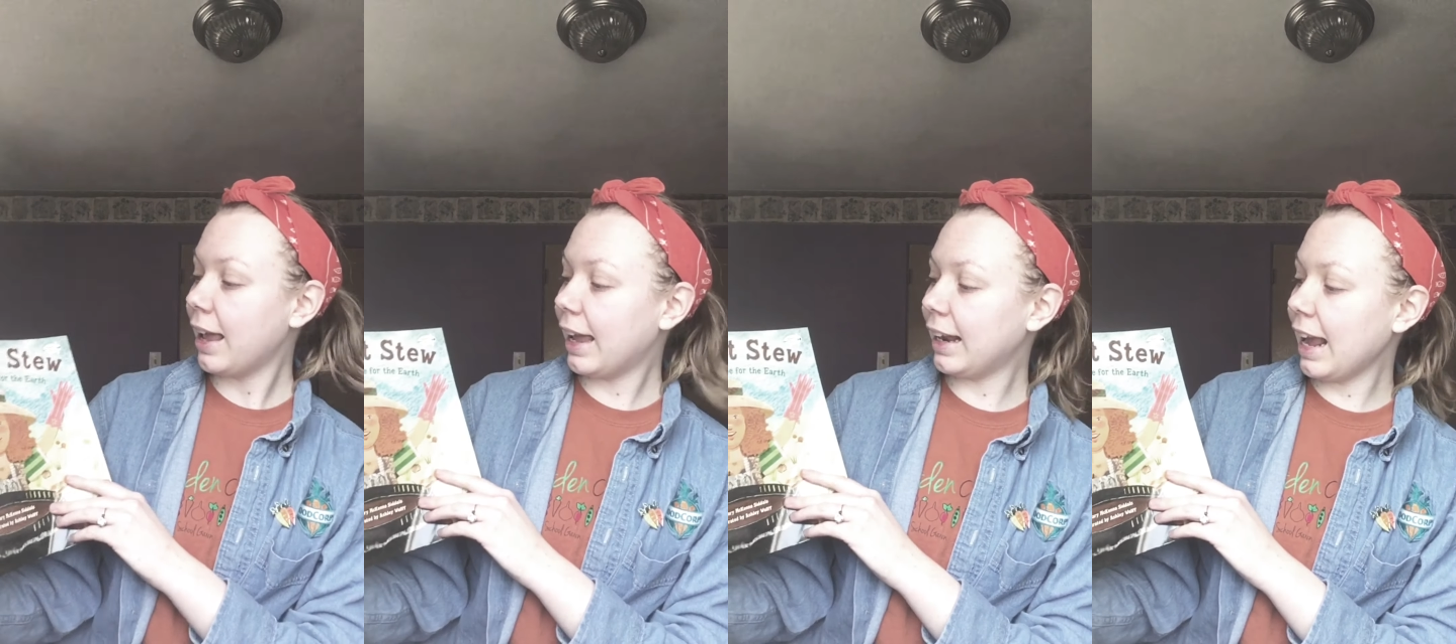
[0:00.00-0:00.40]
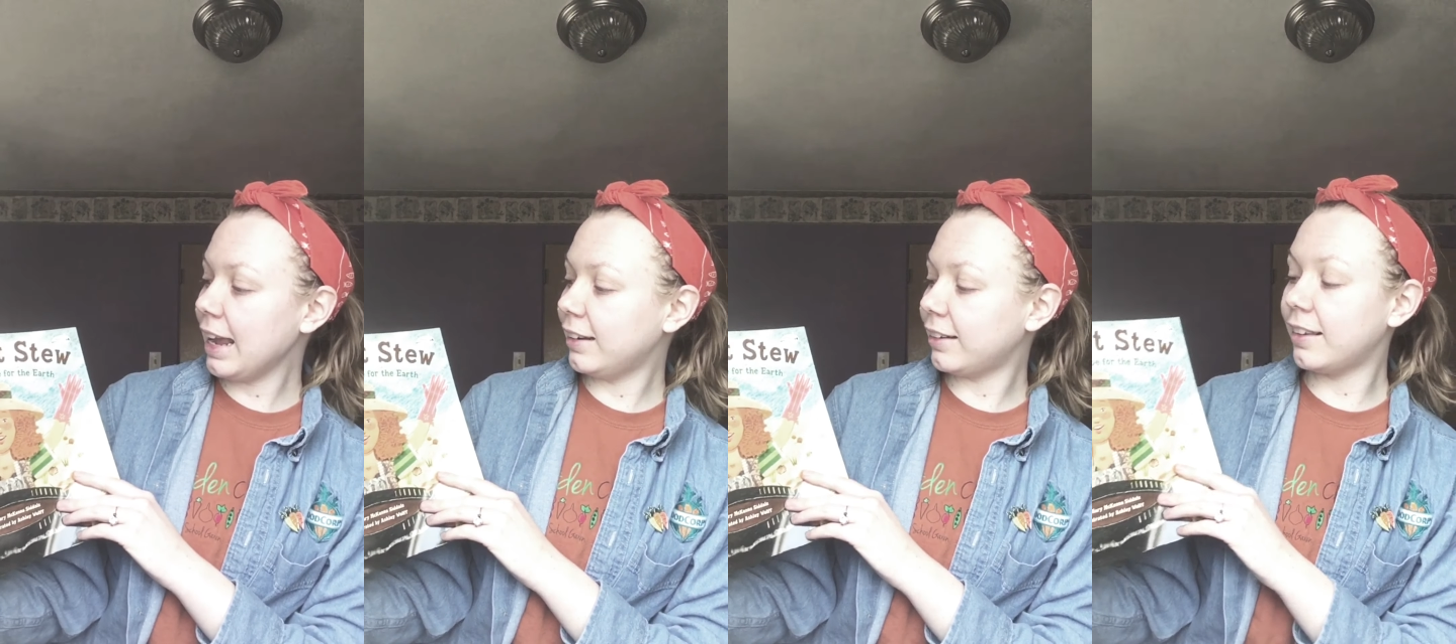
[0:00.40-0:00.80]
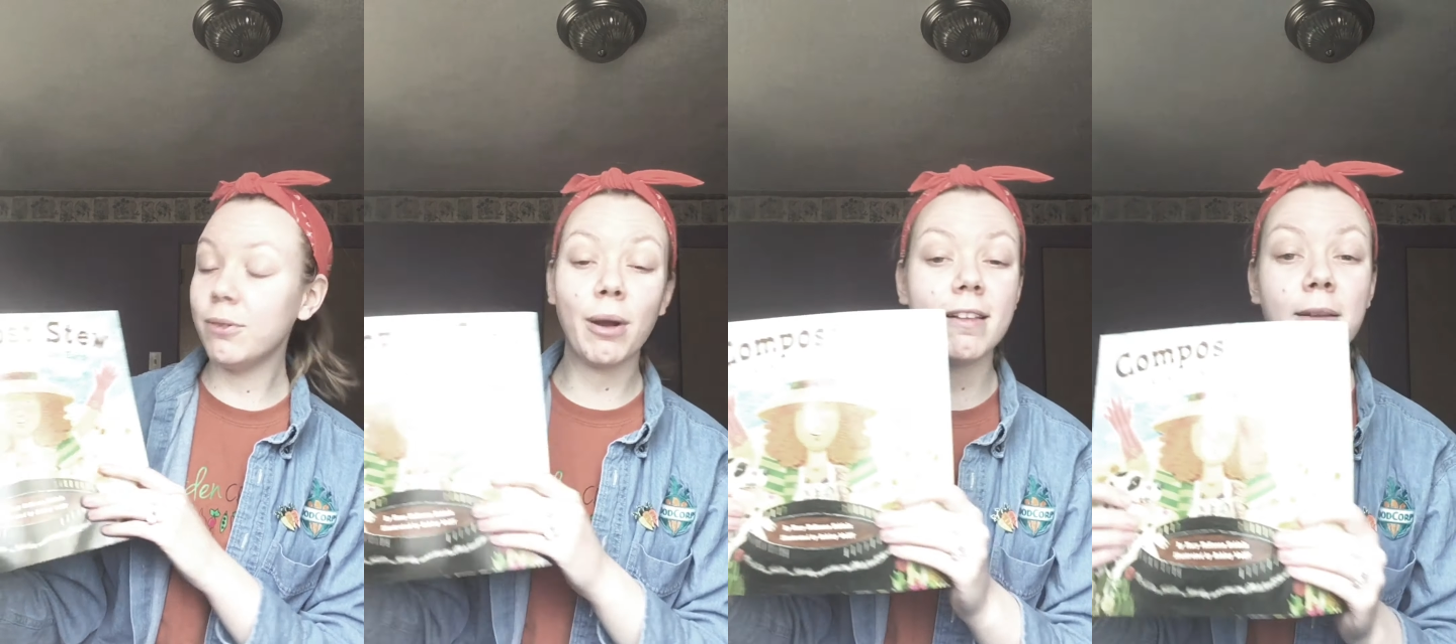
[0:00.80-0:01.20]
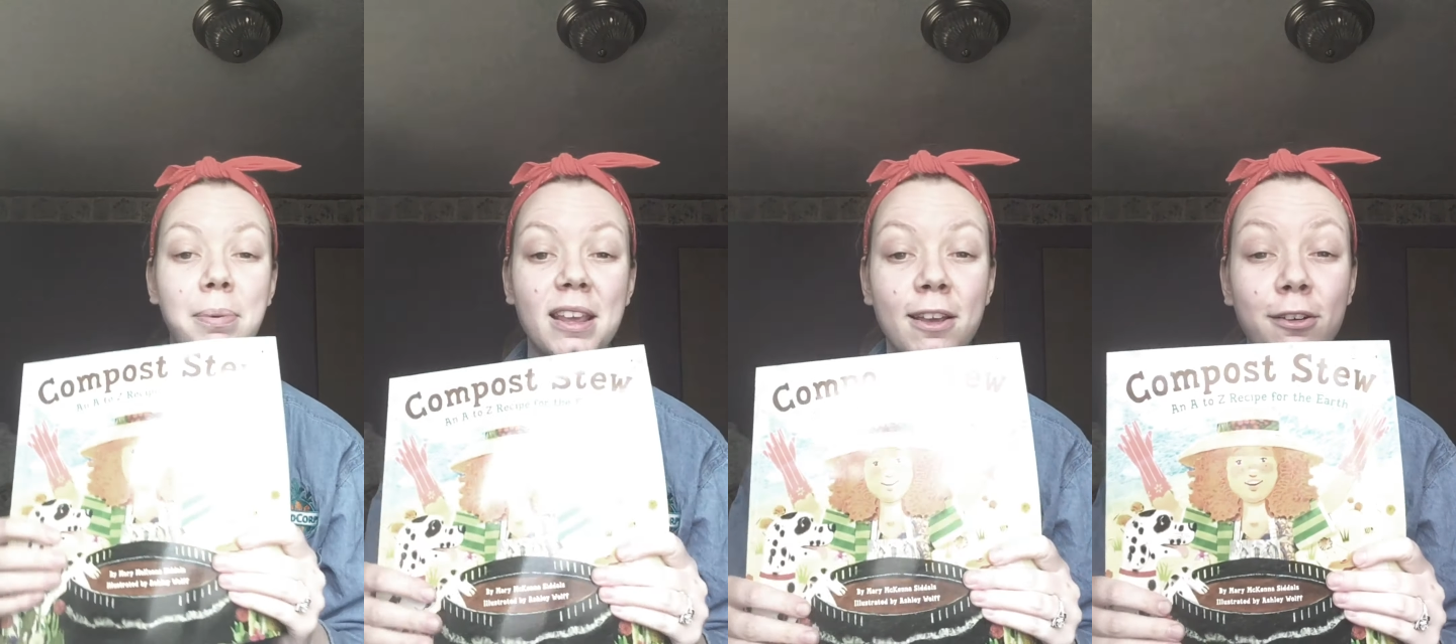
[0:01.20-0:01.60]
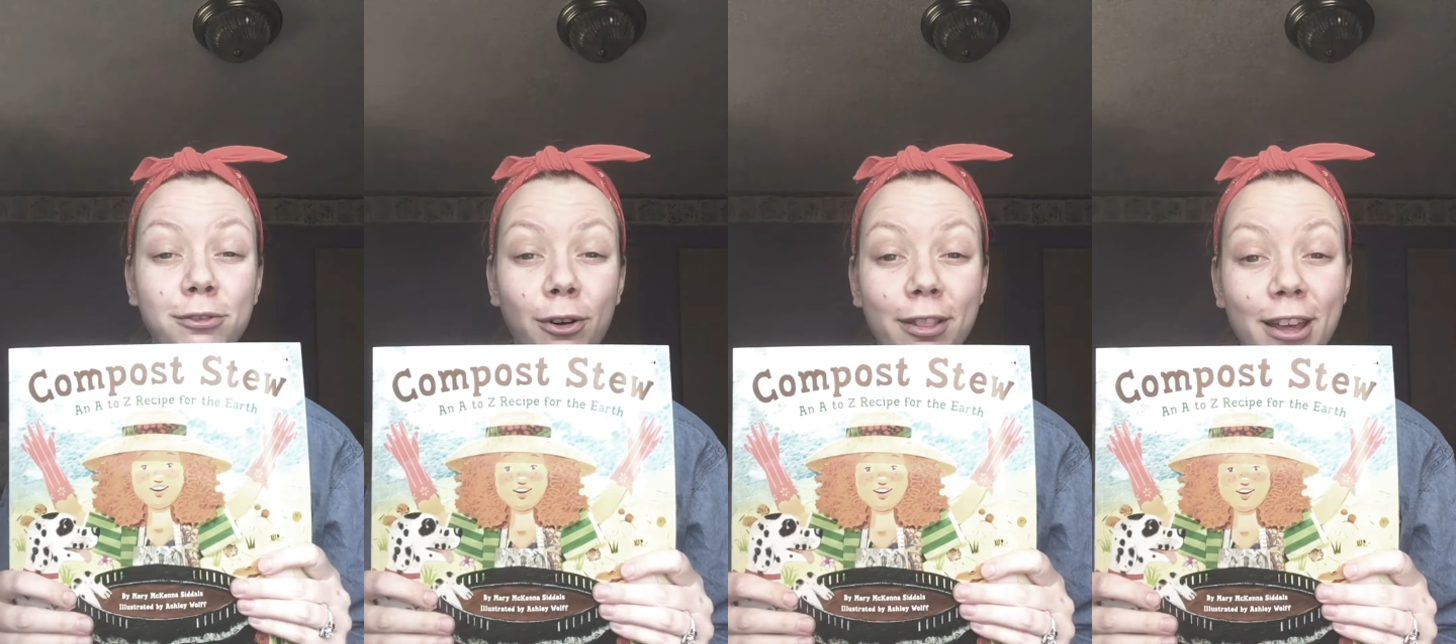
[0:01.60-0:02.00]
an A to Z recipe
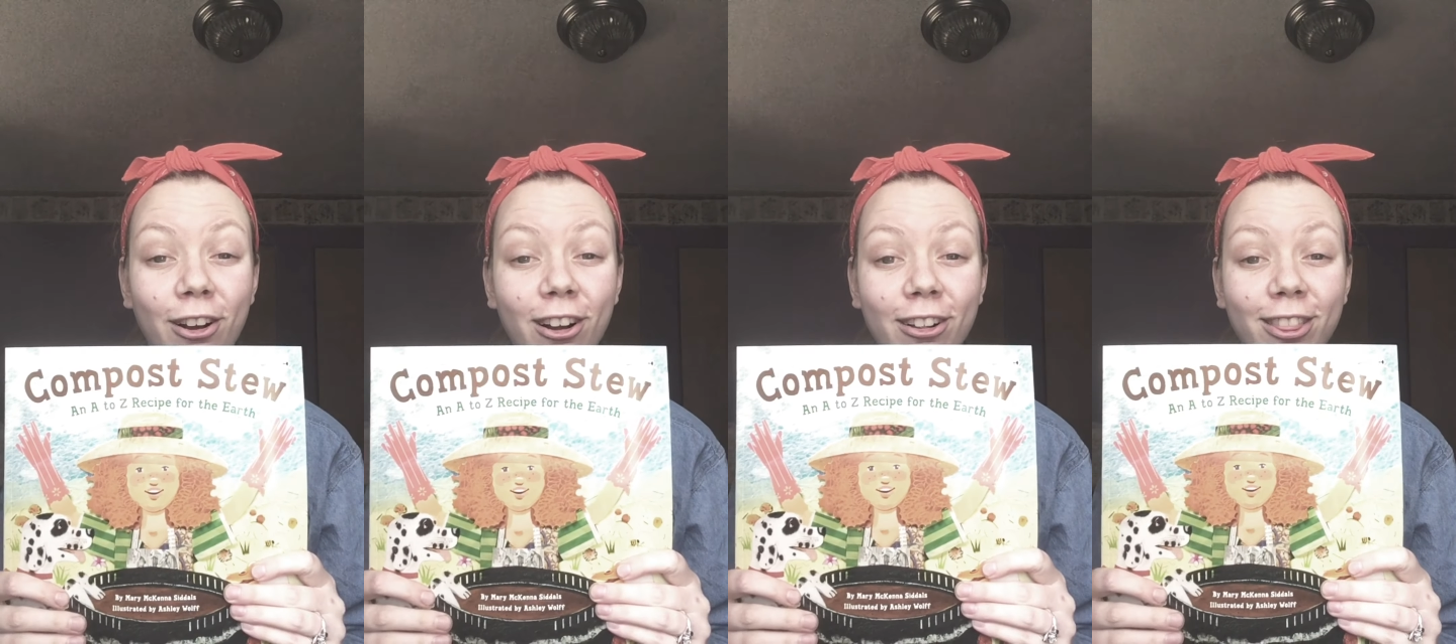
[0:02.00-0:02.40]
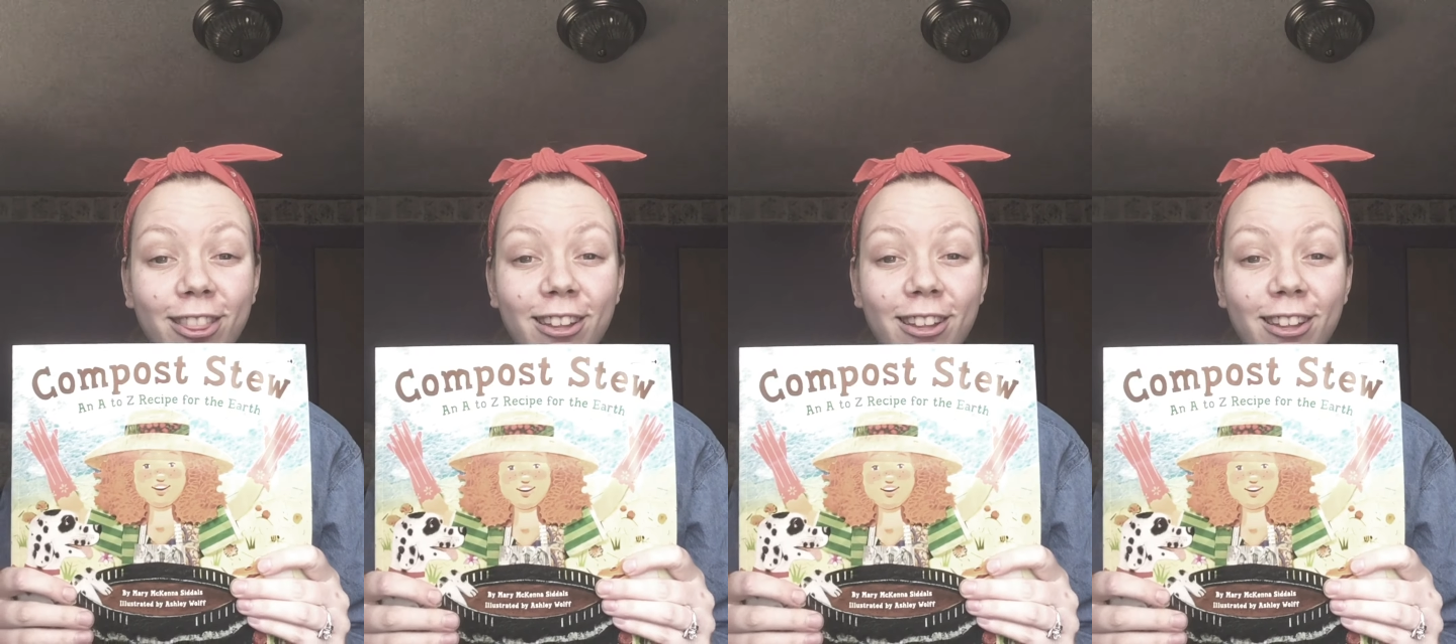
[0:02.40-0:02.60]
for the earth.